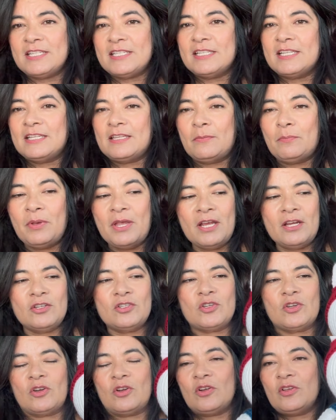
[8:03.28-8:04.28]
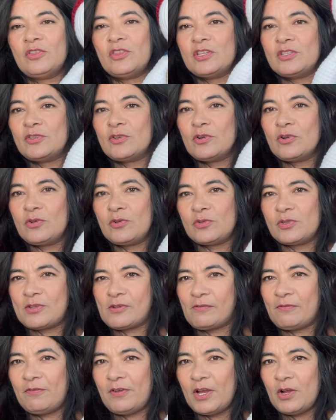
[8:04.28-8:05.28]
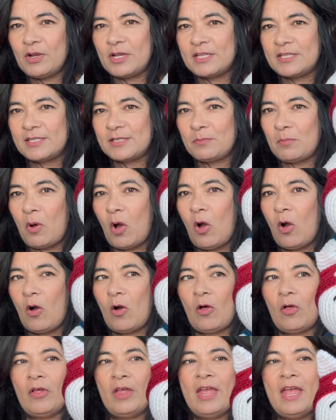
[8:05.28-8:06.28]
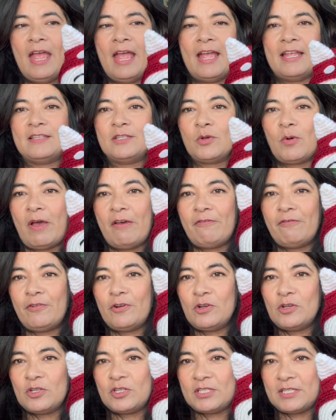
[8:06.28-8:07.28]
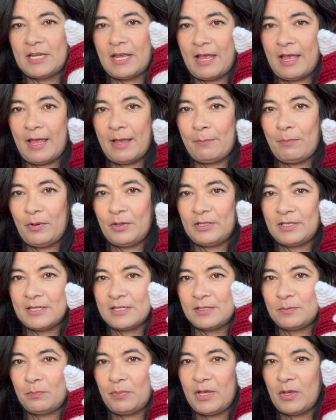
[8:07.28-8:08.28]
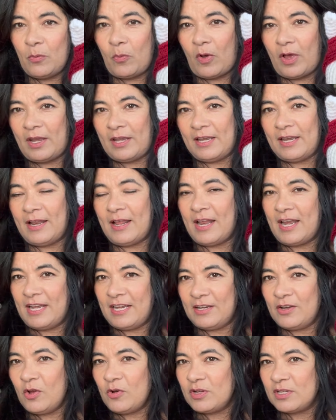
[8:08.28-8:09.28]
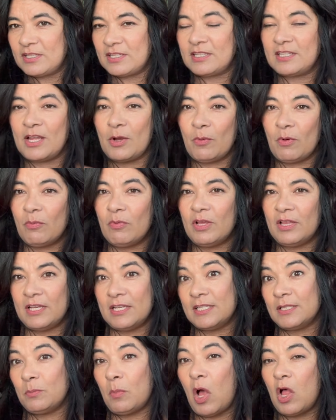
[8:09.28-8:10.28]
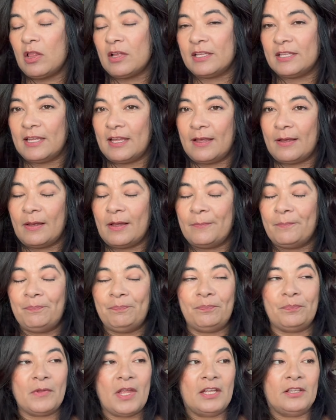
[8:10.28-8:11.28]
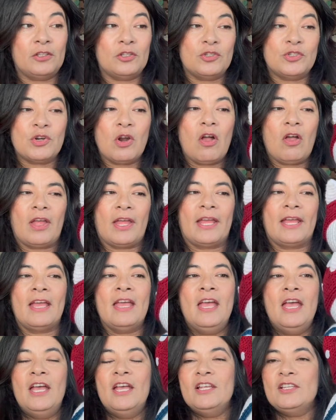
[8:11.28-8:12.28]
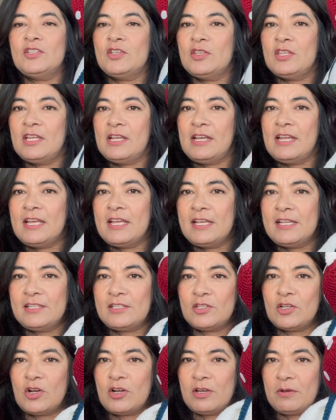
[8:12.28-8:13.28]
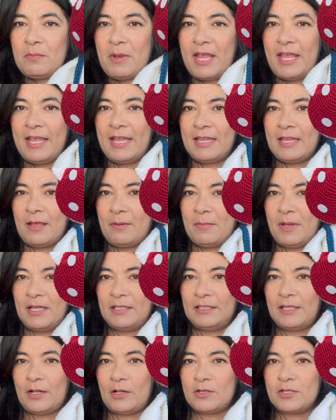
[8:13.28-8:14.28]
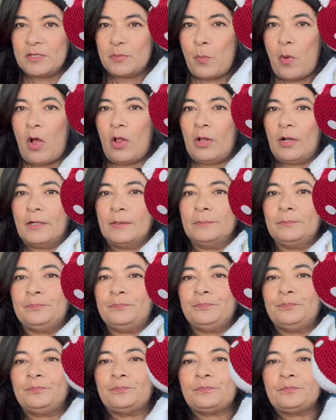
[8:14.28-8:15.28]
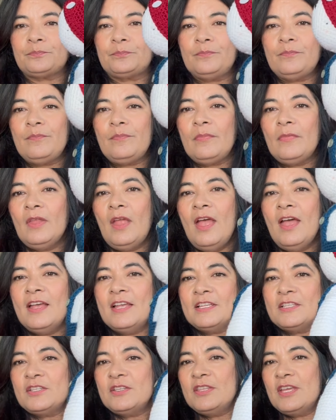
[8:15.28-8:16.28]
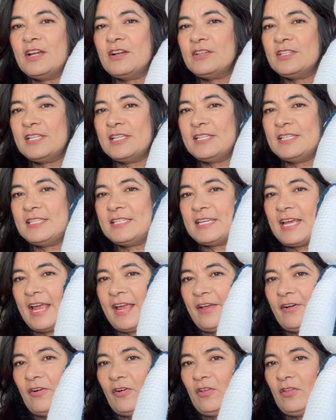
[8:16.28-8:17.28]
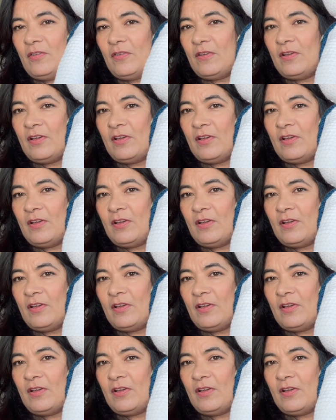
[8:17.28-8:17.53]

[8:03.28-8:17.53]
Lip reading: is in the picture, the circles are very small. And so at first I put this big one, and I noticed that they were really small in the drawing. So then I started making them a little smaller. So there's his tail.